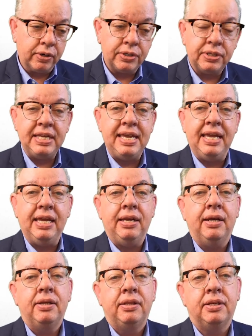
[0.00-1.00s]

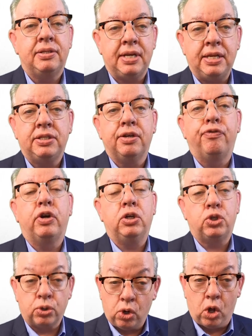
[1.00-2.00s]
cede the sense of
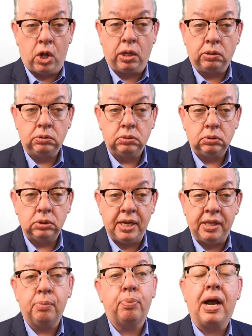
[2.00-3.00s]
control
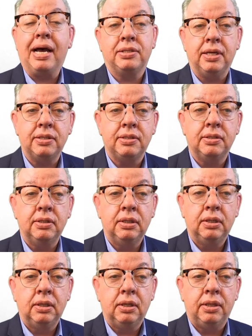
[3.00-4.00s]
in the process.
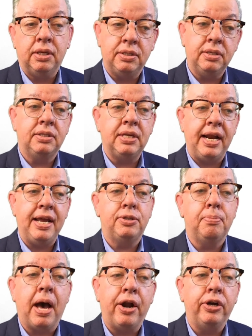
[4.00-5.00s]
This is
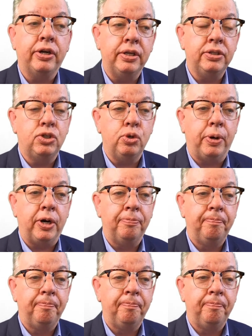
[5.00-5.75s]
today's modern consumer.